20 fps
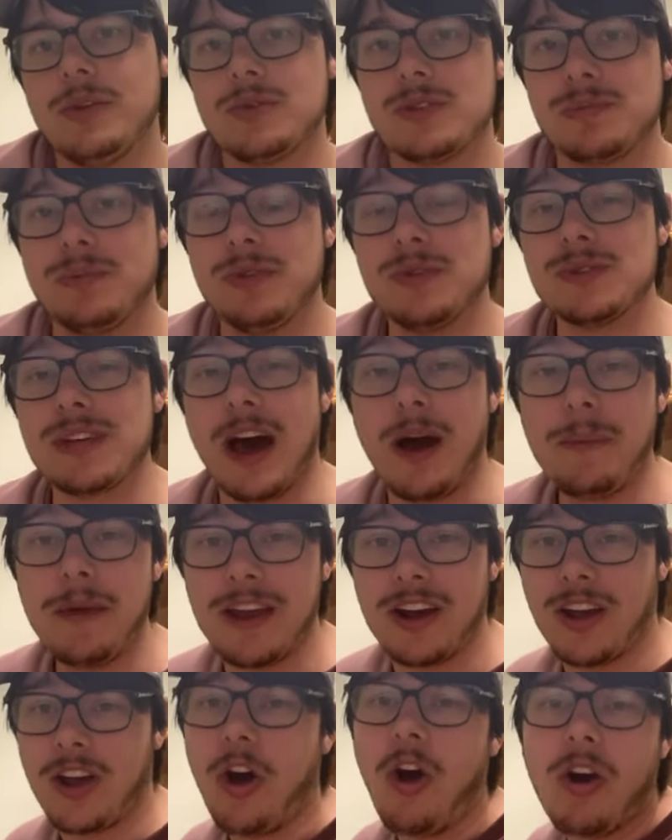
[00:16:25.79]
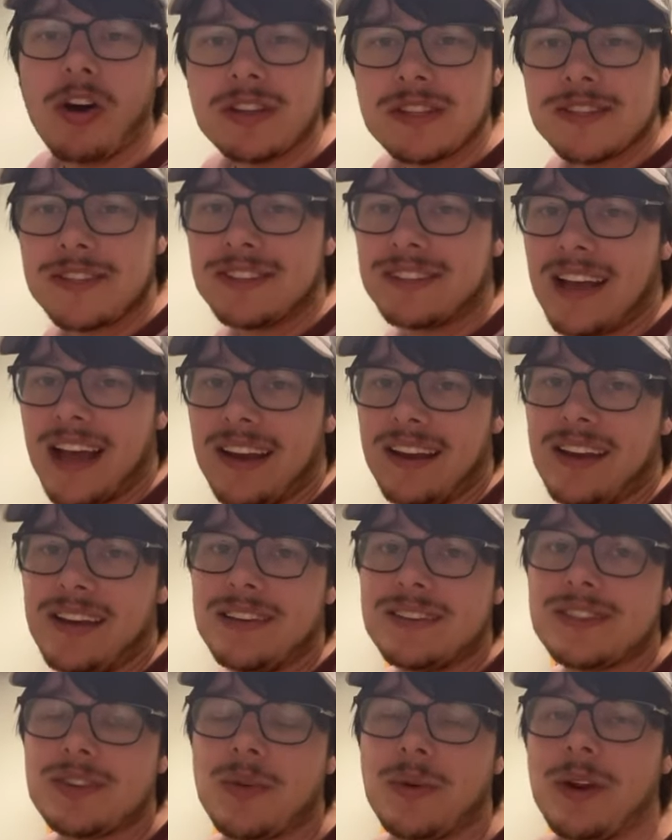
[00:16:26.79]
Louis Blues. I'll be at a concert that
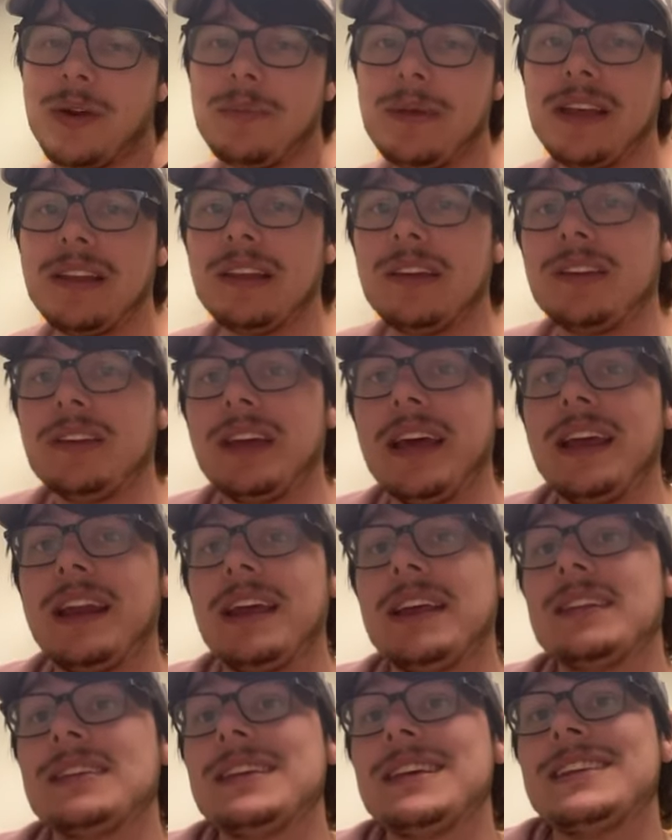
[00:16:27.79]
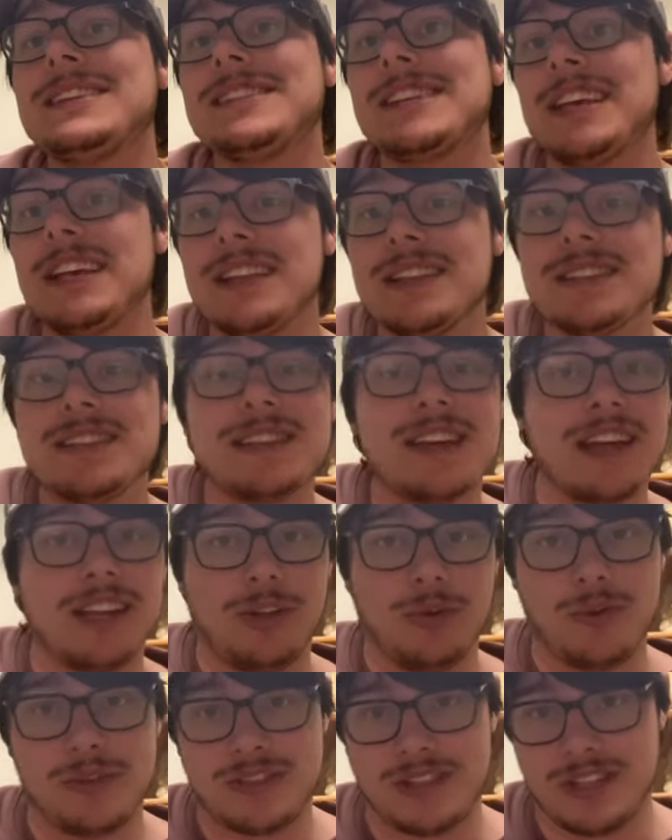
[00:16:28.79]
night, so it'll be a little late. It is in St.
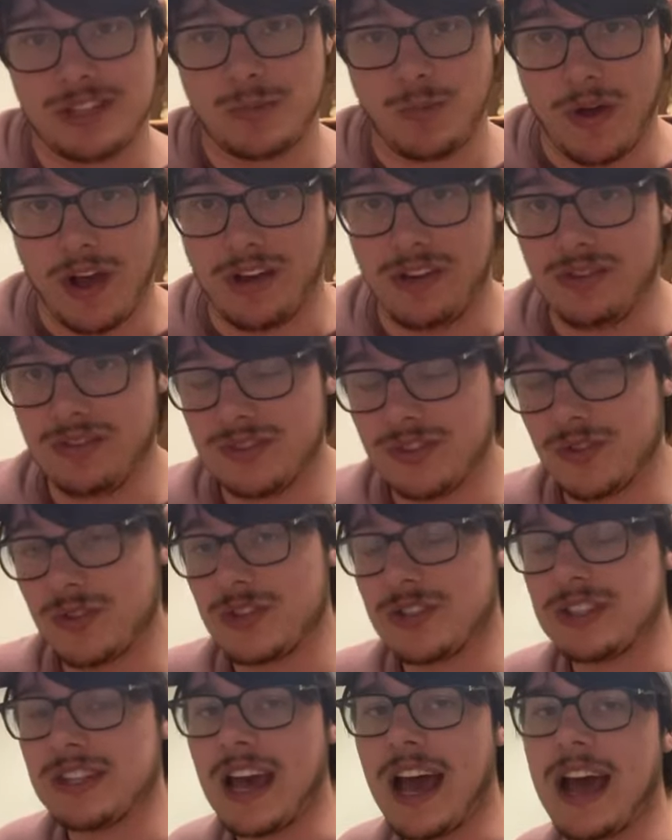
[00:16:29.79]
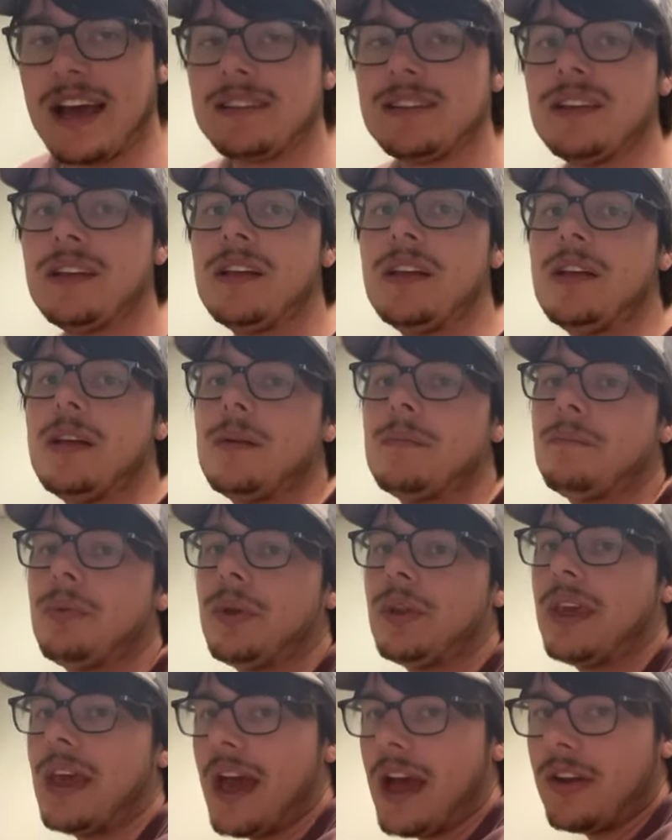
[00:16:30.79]
Louis as well, so there's that.
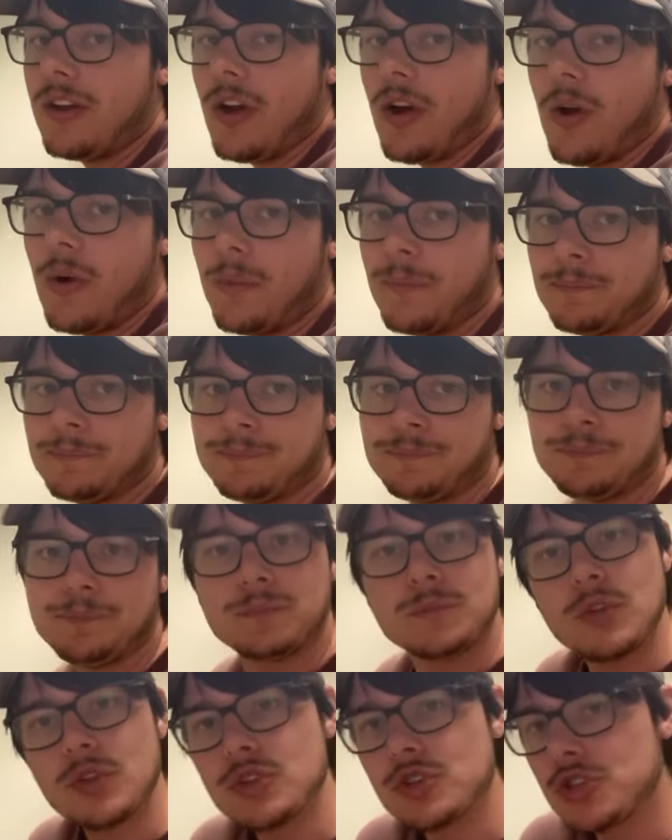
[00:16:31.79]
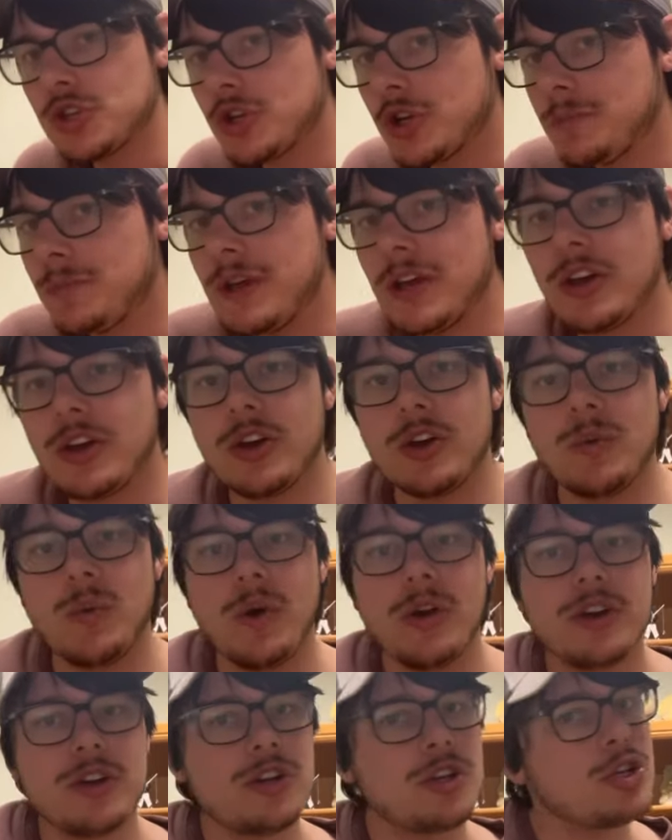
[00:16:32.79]
But yeah, no, should be a good
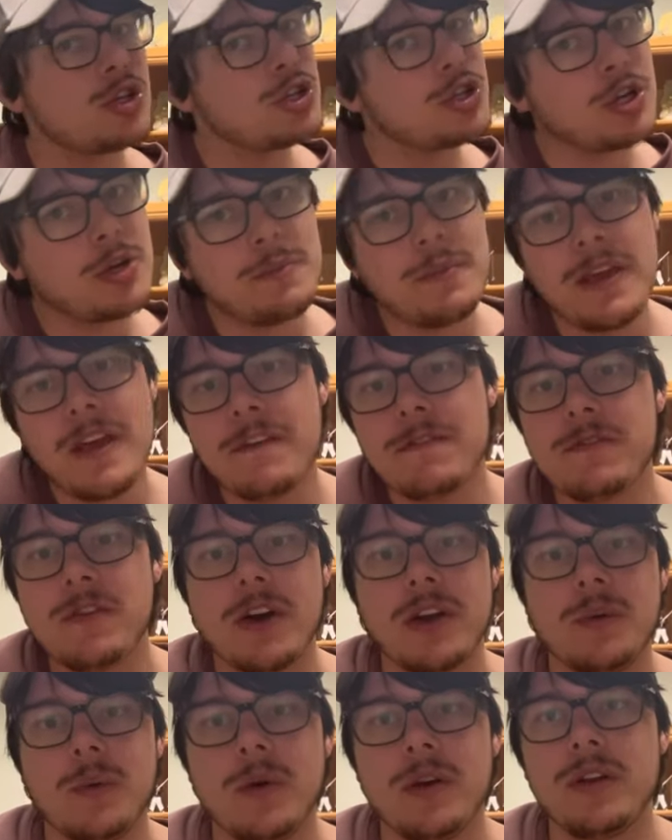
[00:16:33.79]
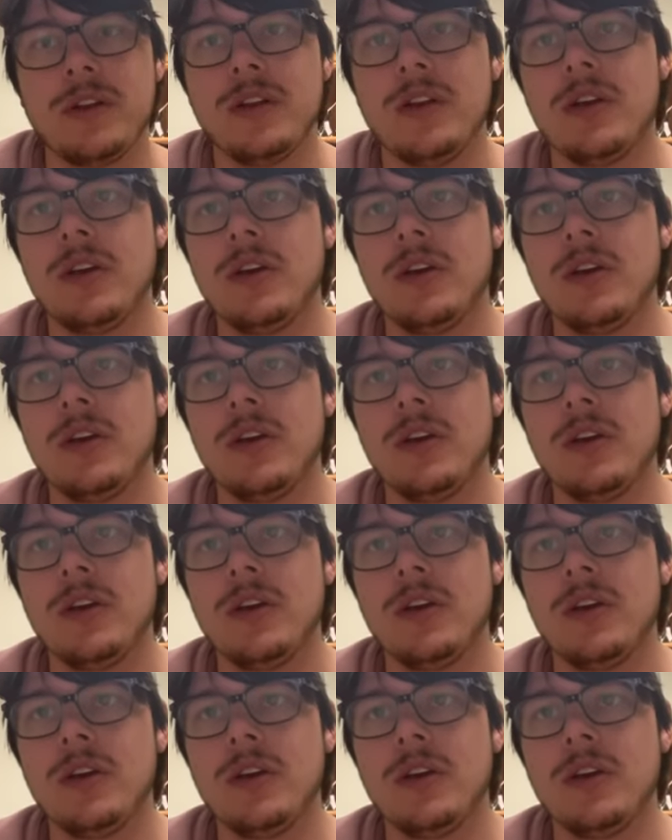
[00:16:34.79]
one, should be a fun one.